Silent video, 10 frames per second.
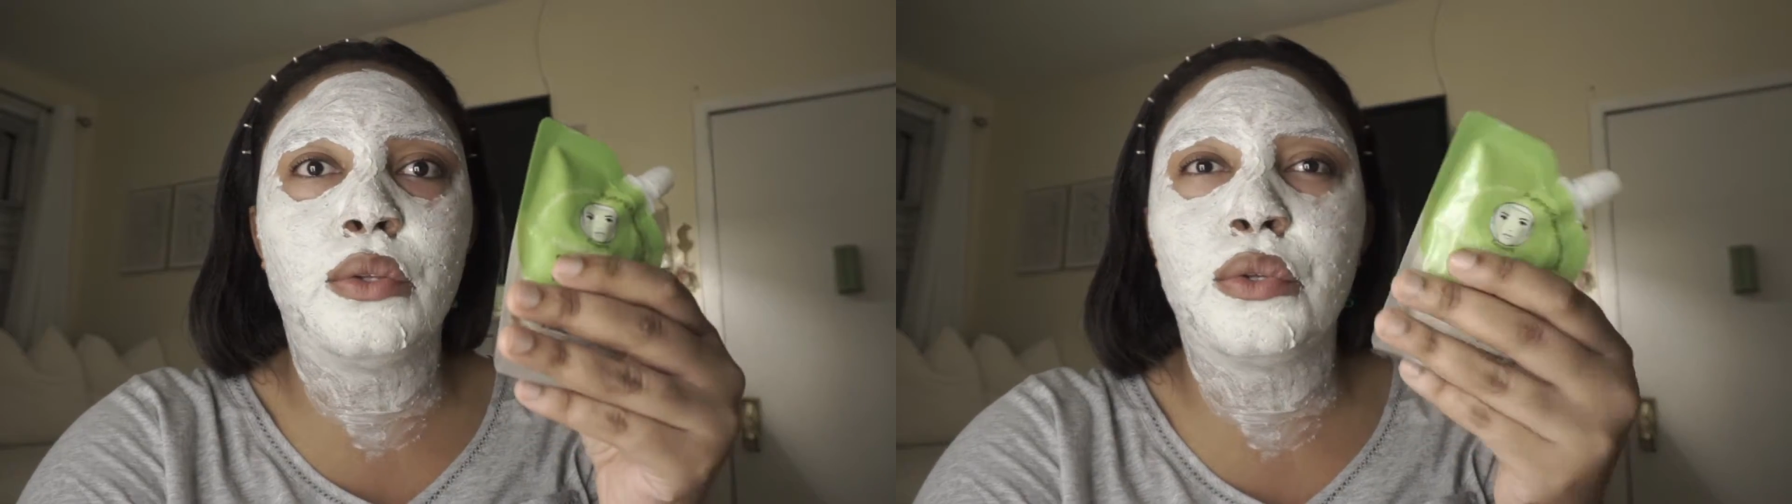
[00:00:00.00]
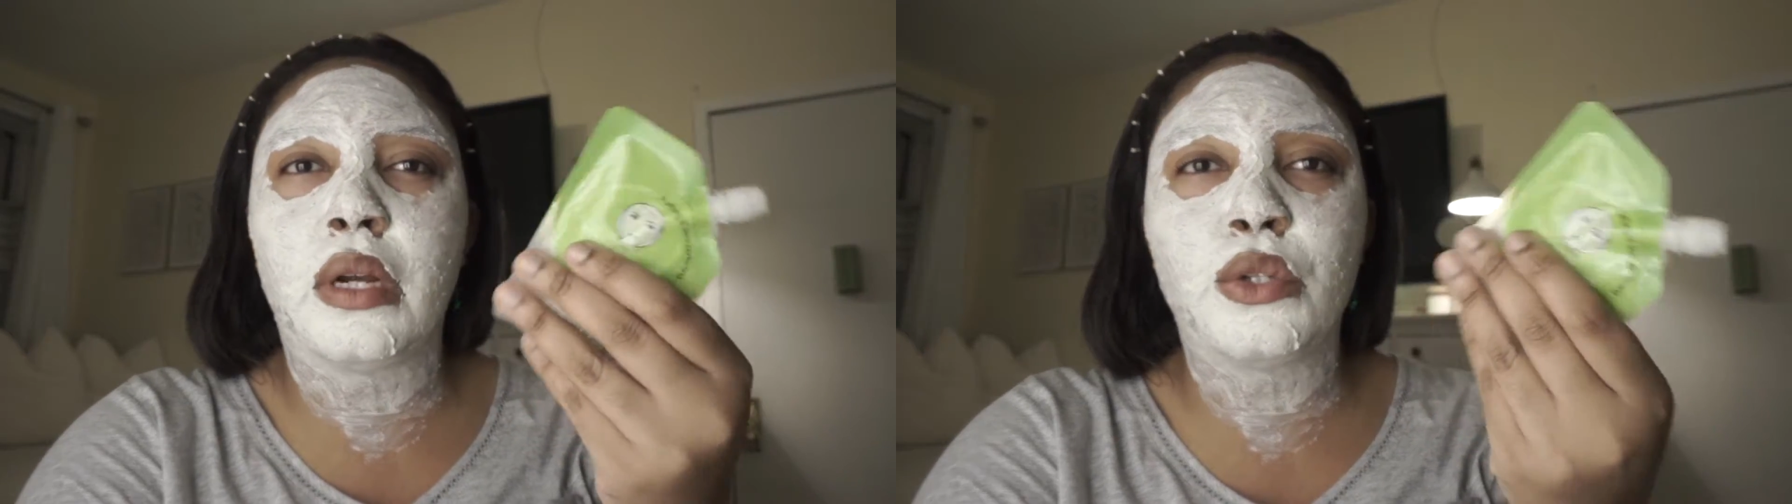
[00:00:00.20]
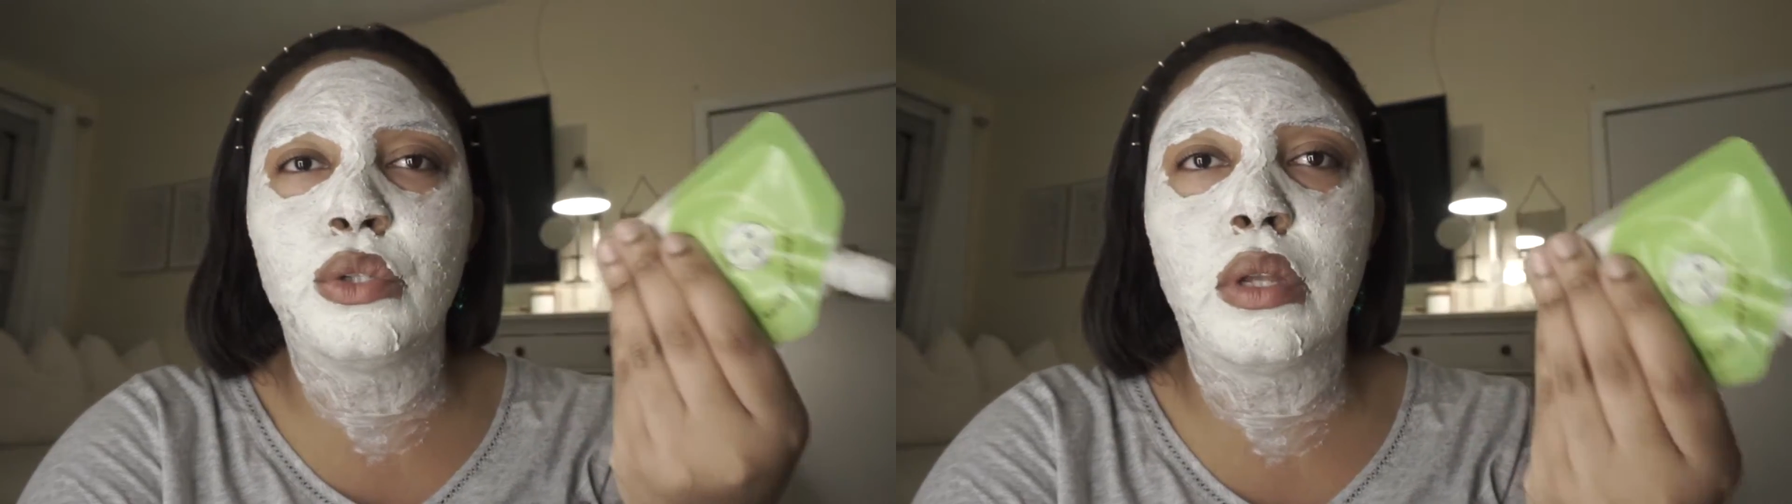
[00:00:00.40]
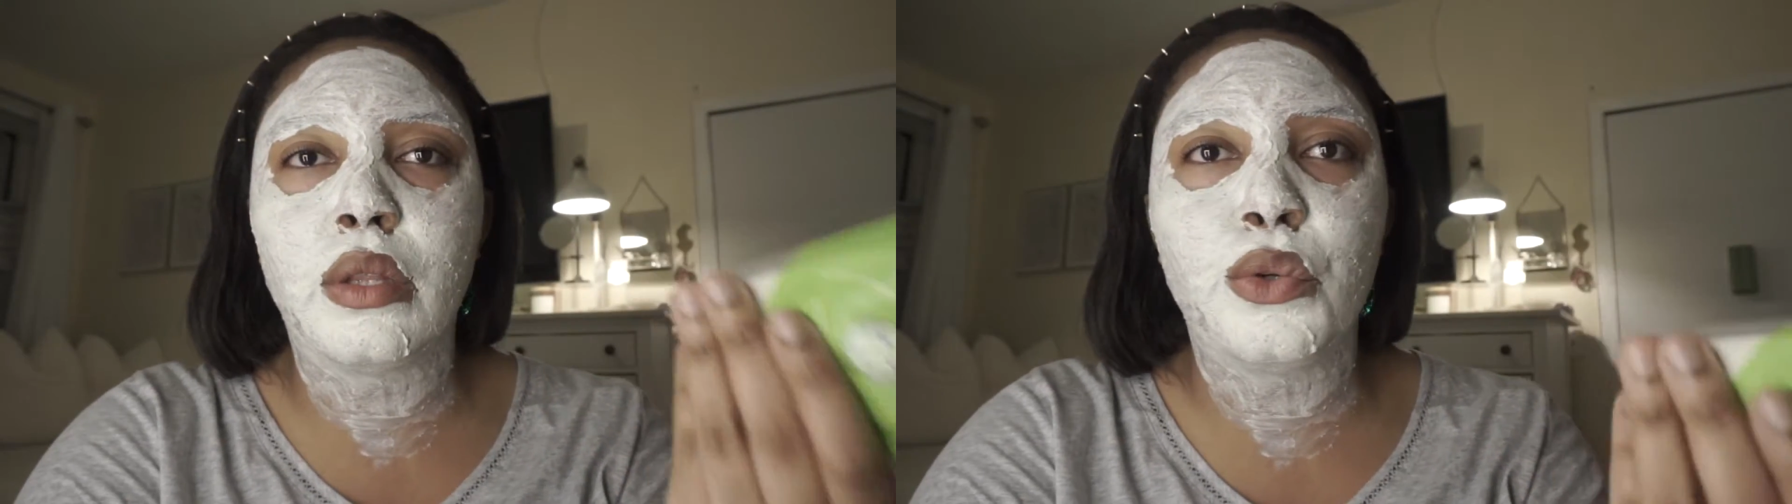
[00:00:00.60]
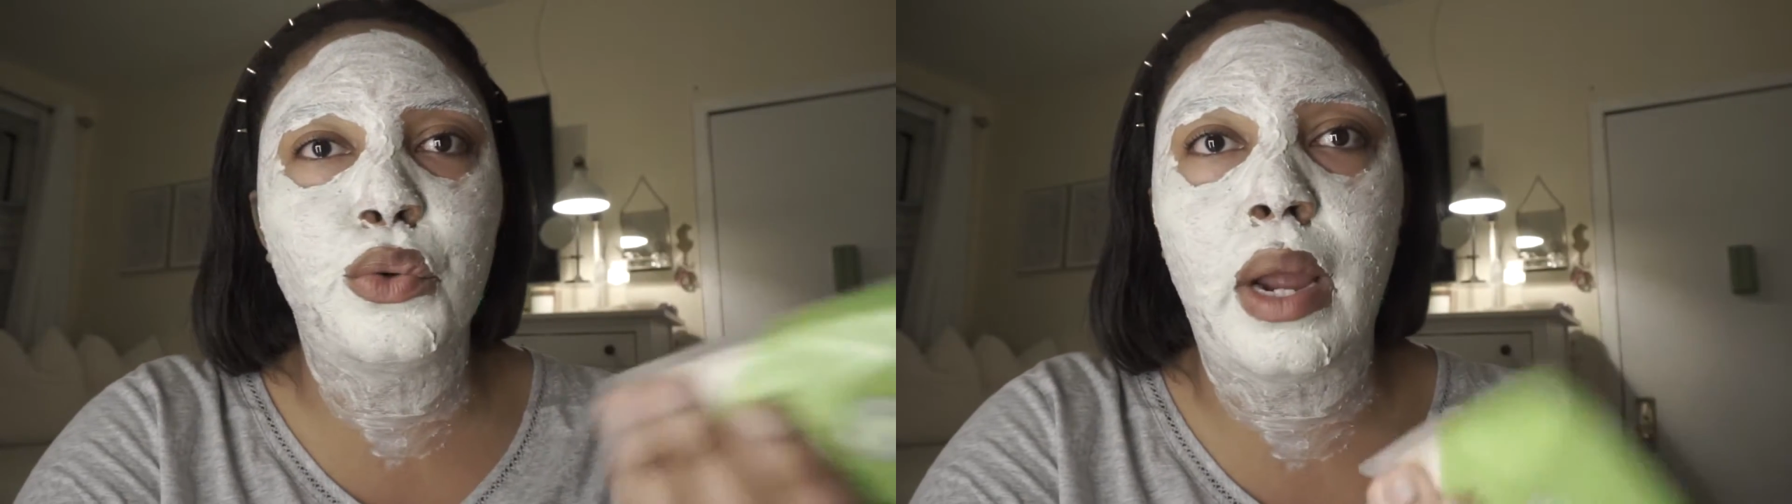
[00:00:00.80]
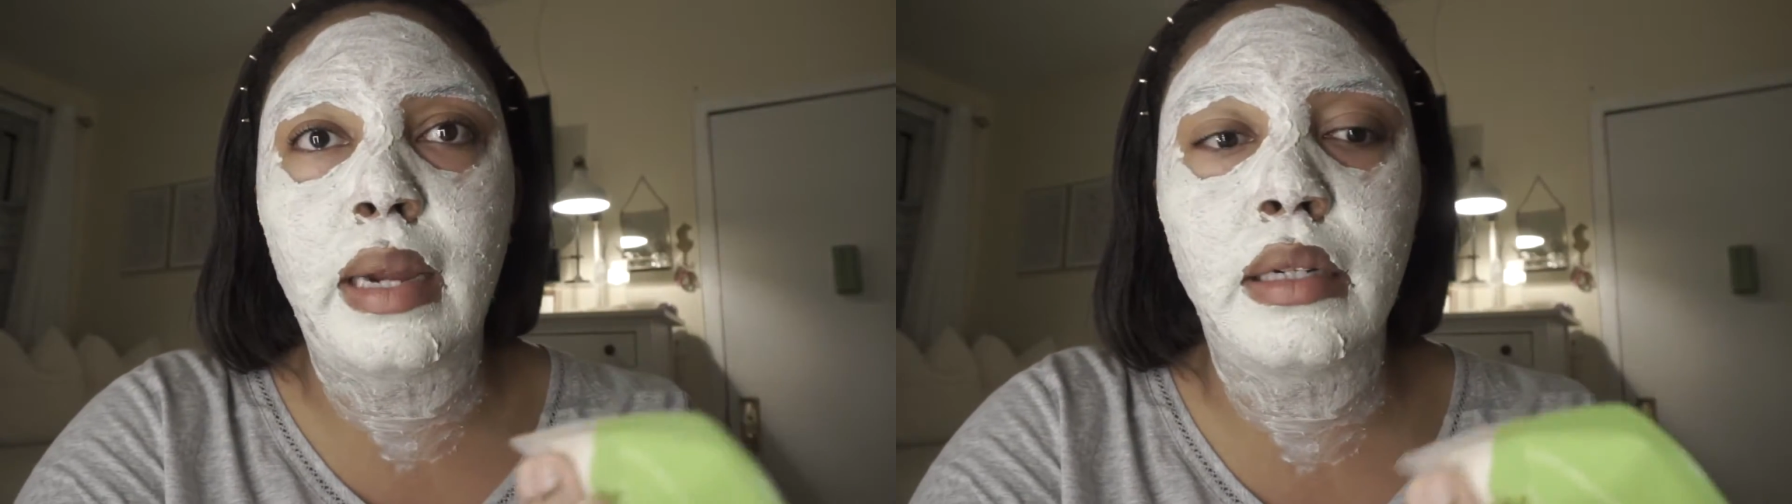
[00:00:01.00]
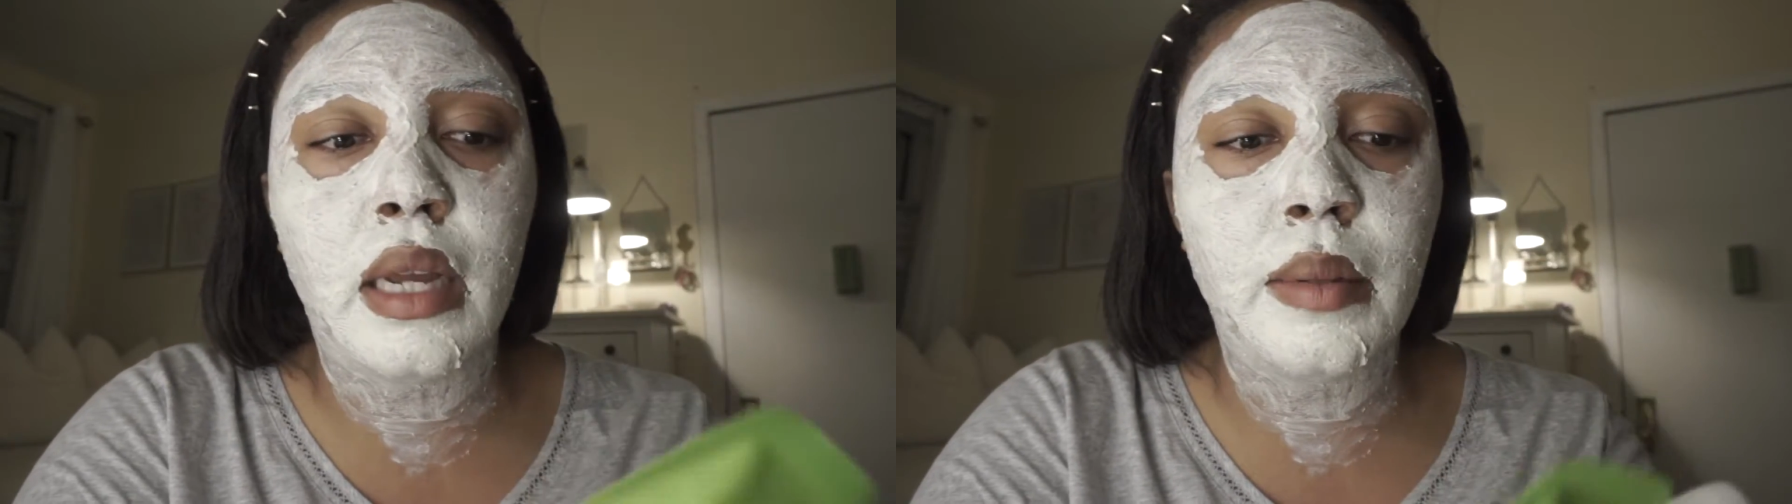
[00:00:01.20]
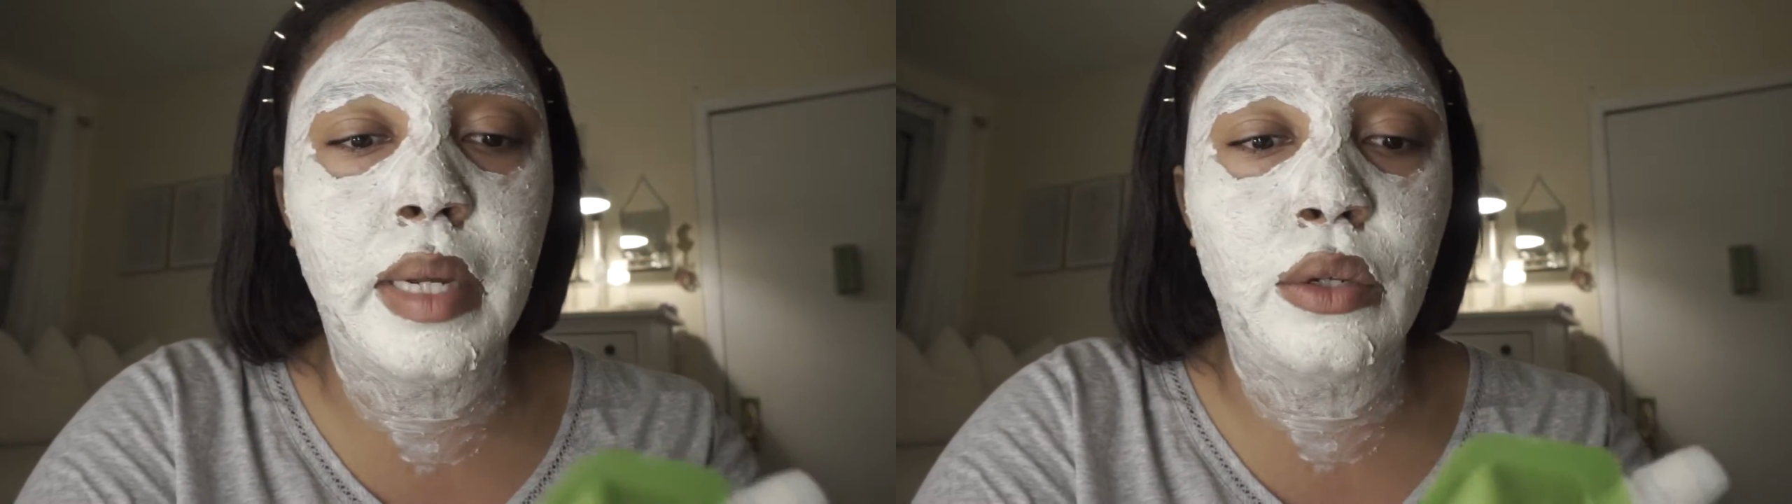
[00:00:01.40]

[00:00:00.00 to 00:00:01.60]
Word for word: instructions on the drying time.